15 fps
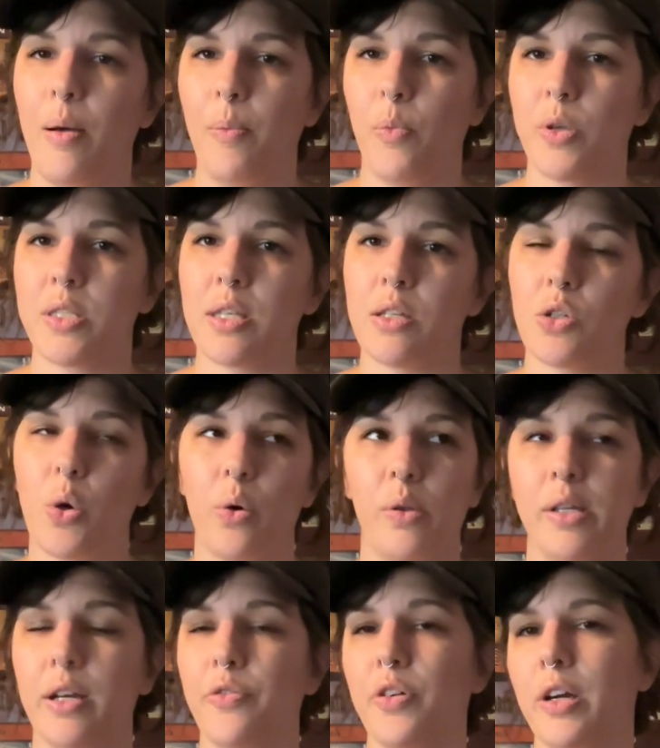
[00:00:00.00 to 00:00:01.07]
was a
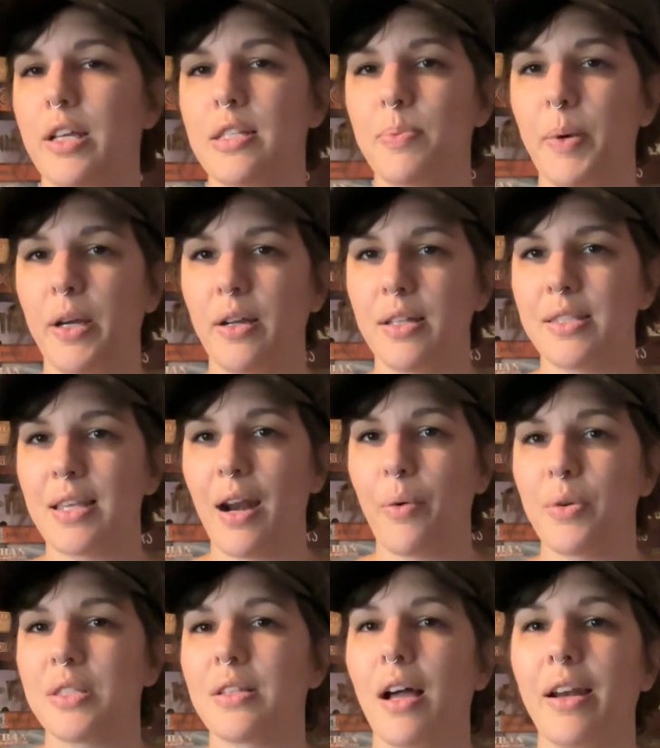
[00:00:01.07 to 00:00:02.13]
totally different experience that I
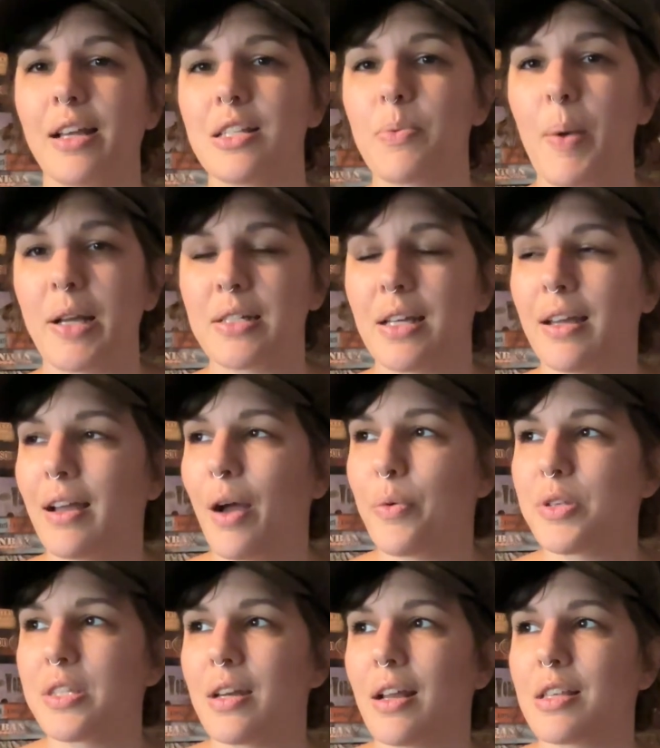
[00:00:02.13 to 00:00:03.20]
was not expecting. I
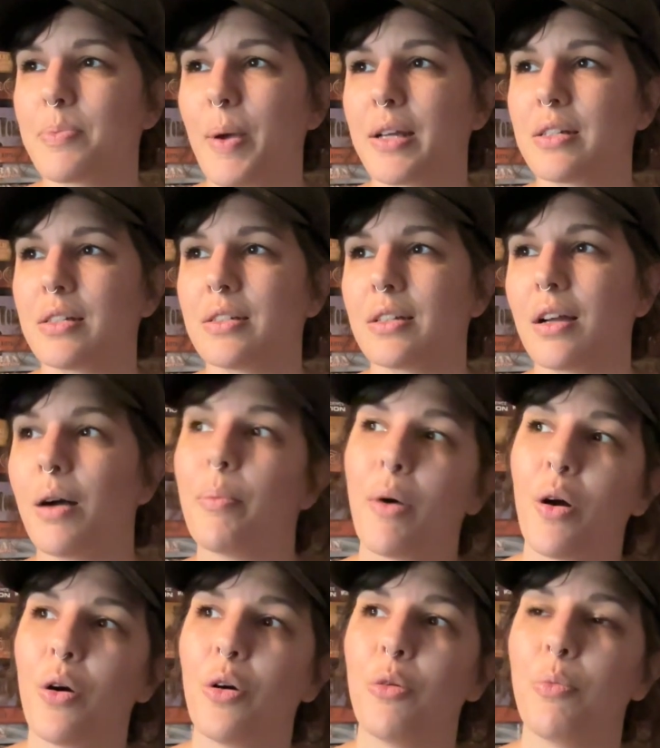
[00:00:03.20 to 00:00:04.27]
wasn't expecting to come
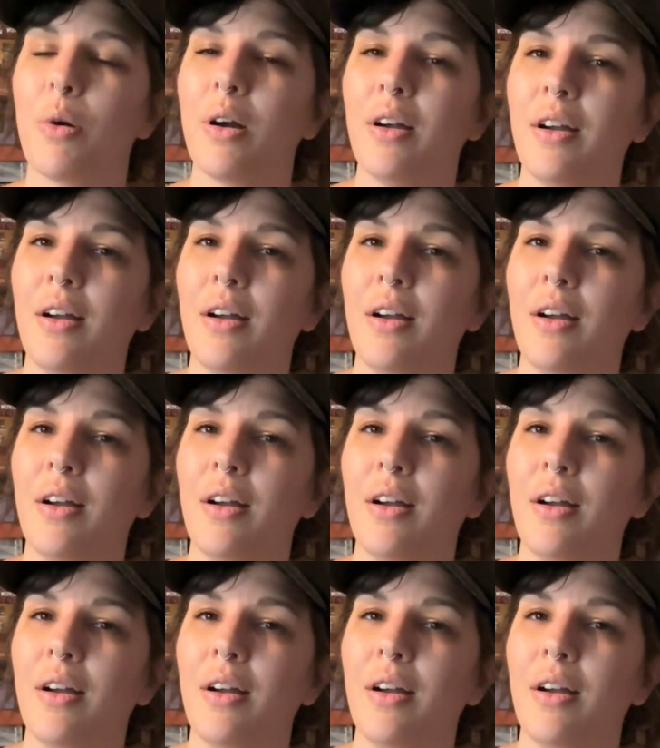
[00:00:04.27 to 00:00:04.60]
home